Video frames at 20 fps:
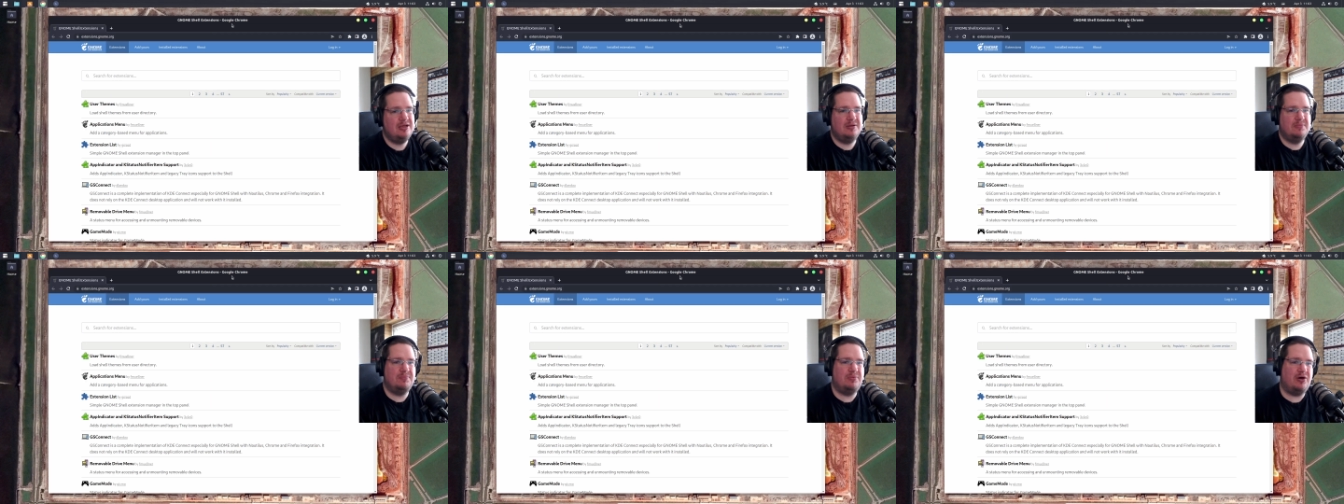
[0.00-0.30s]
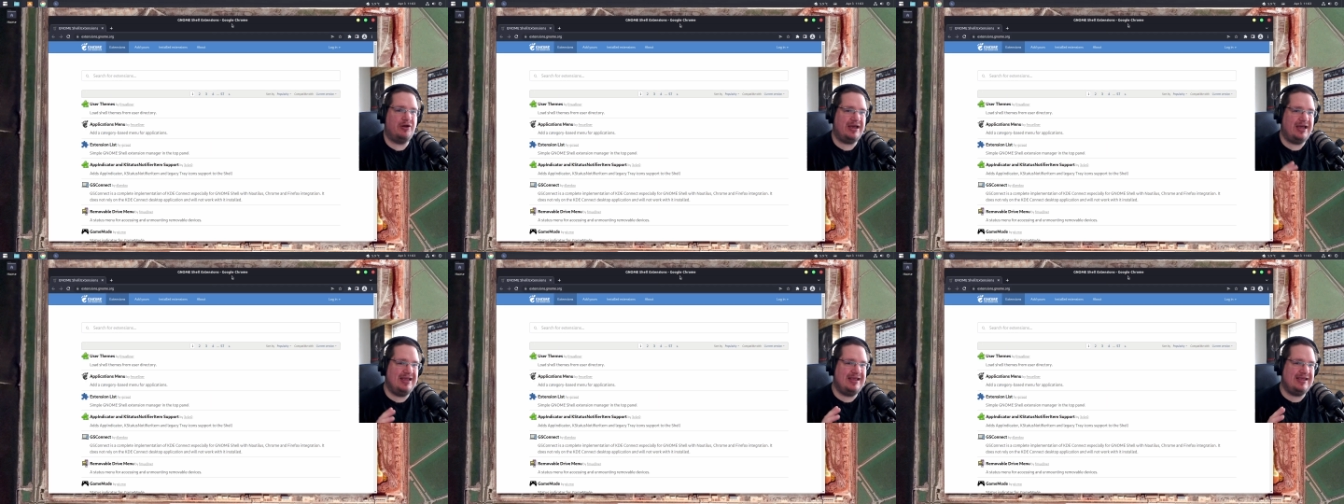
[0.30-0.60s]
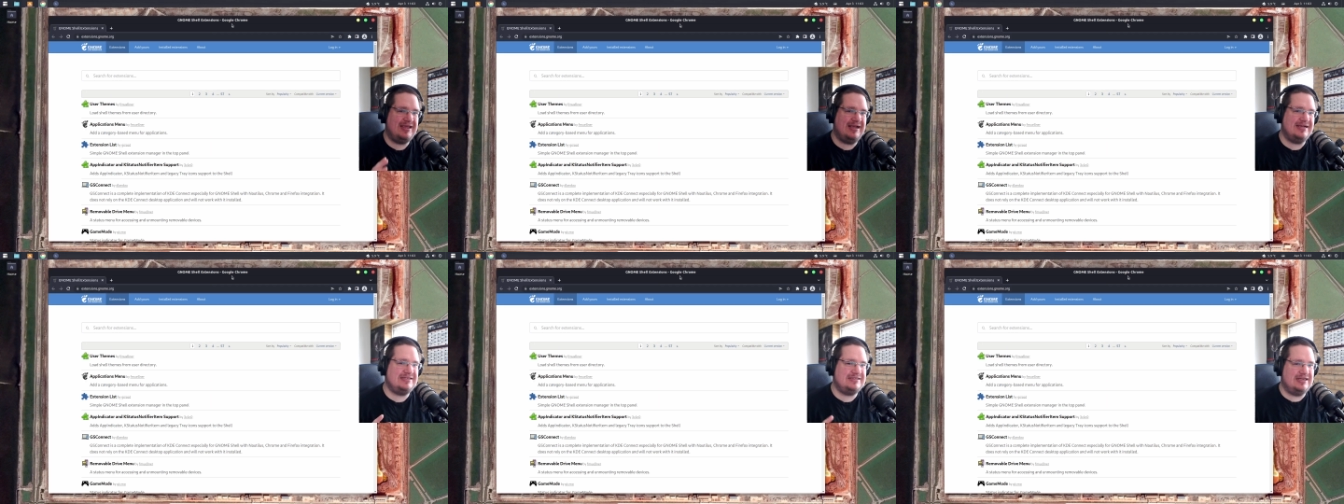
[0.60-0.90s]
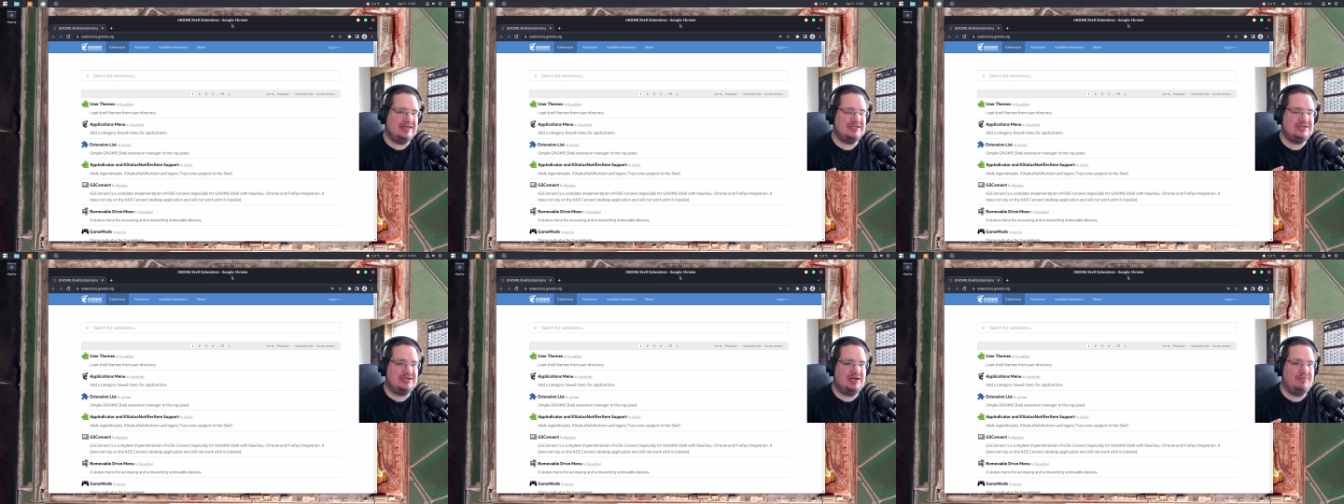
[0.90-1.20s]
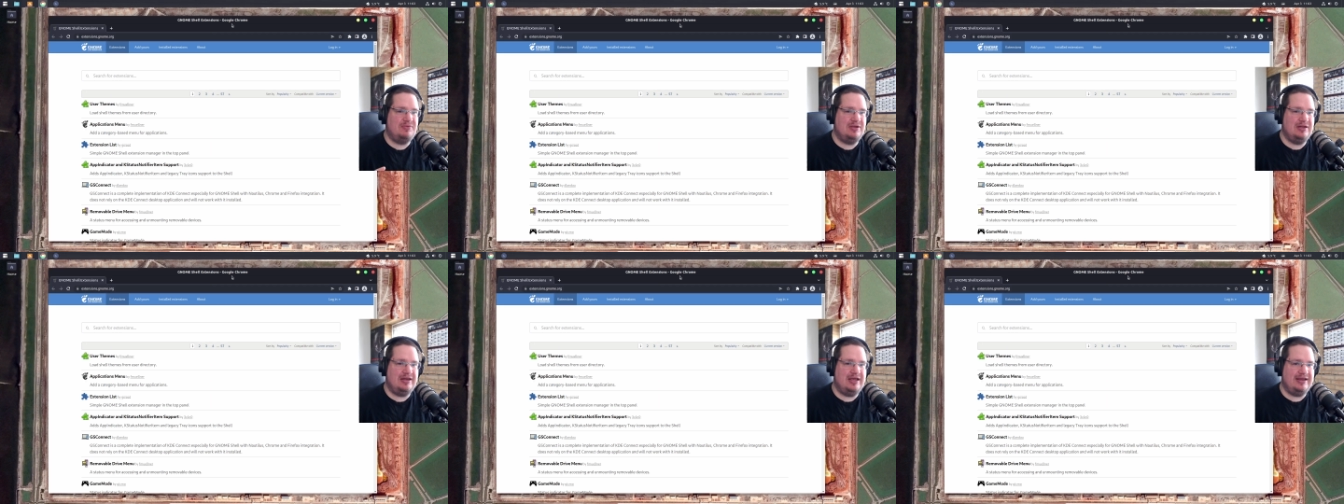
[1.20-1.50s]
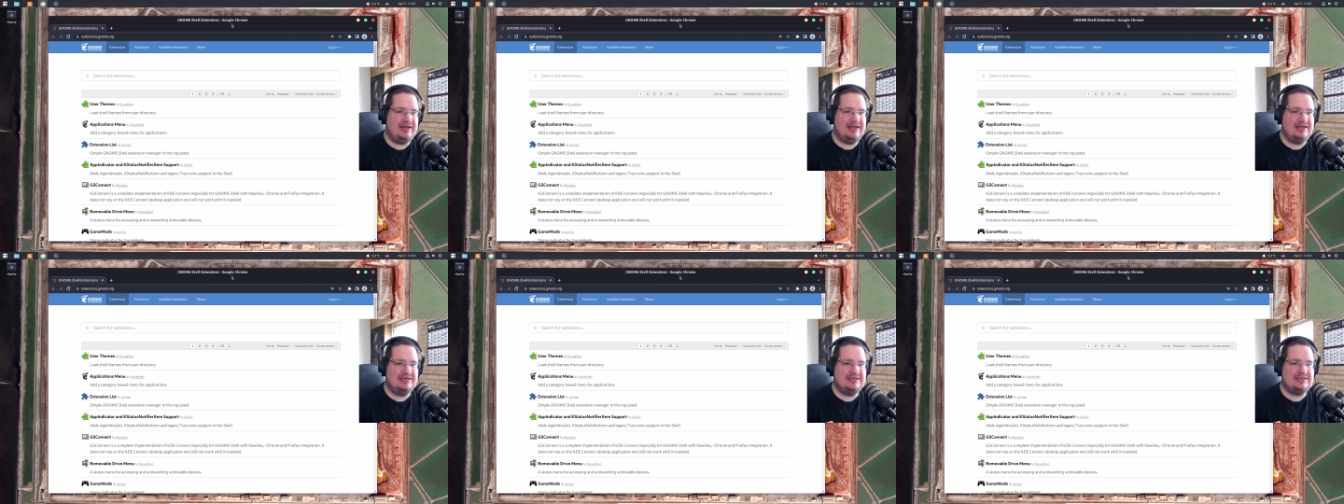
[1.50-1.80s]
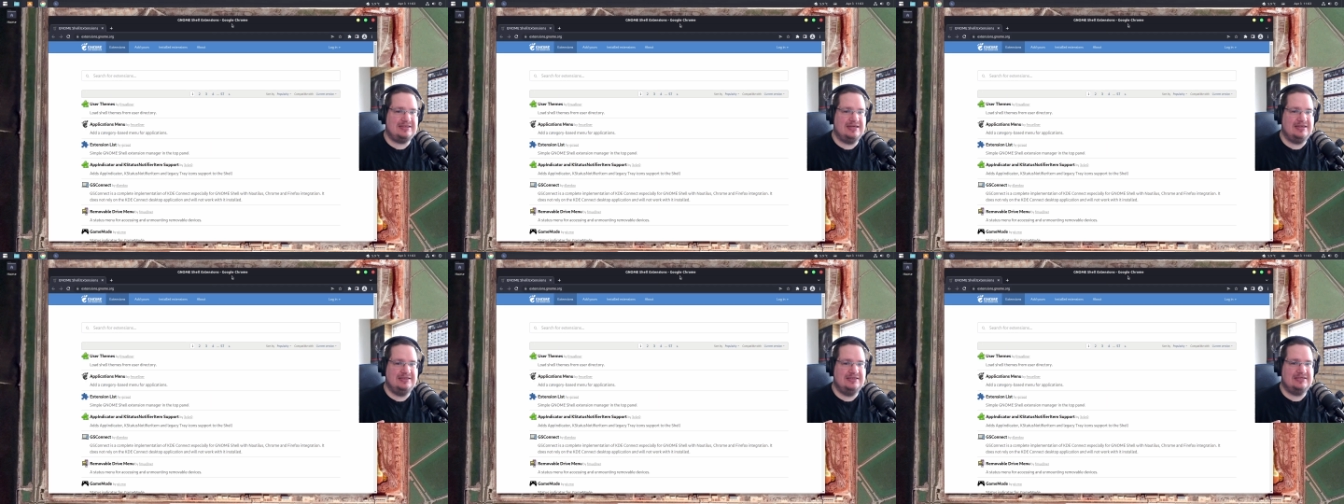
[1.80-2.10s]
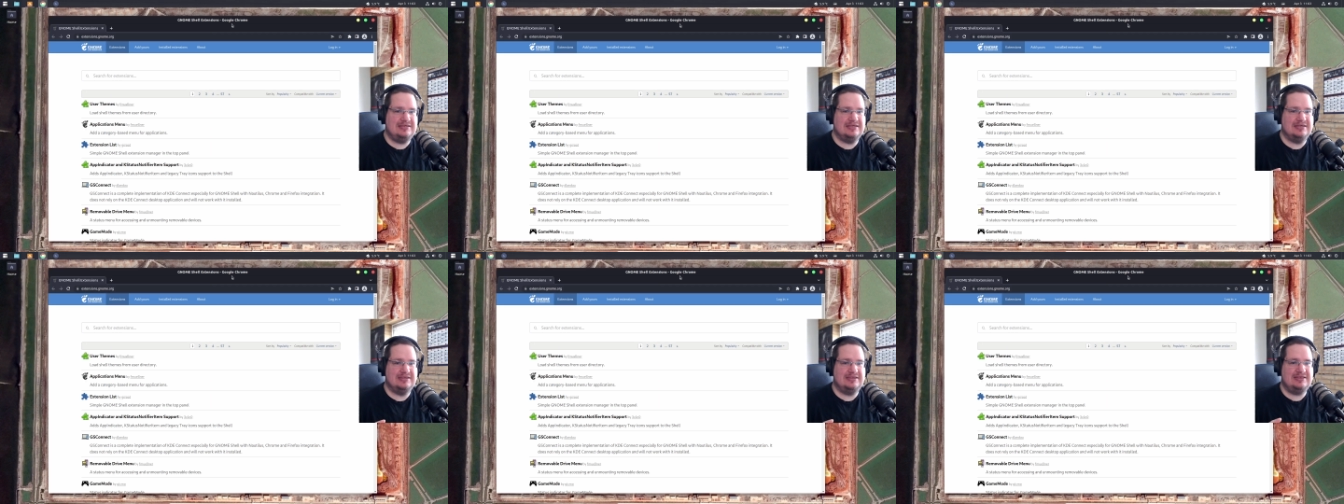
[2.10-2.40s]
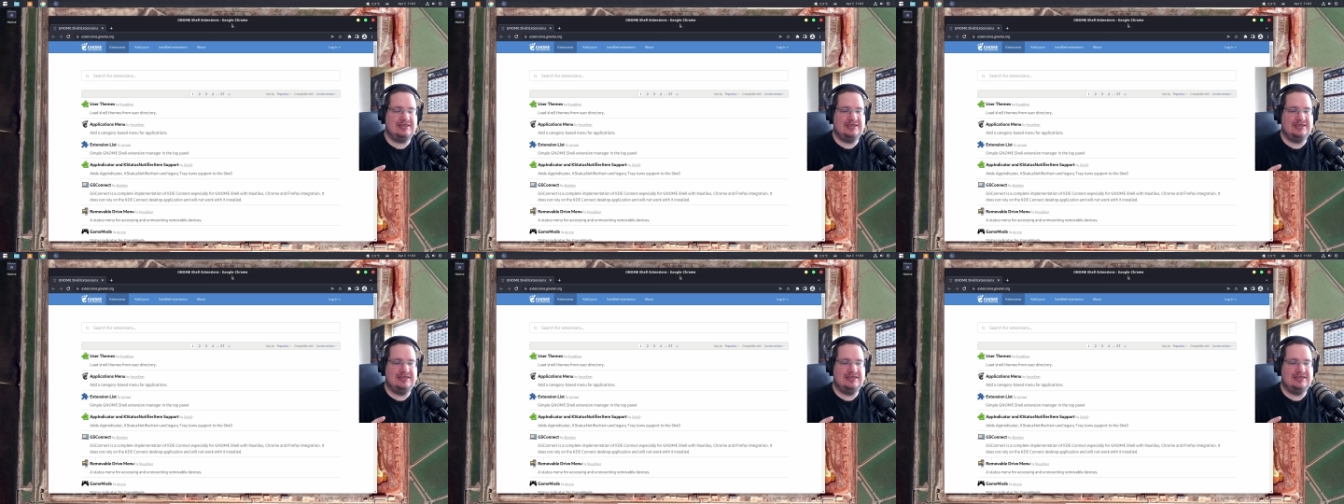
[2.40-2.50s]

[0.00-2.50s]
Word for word: But I guess that something like extensions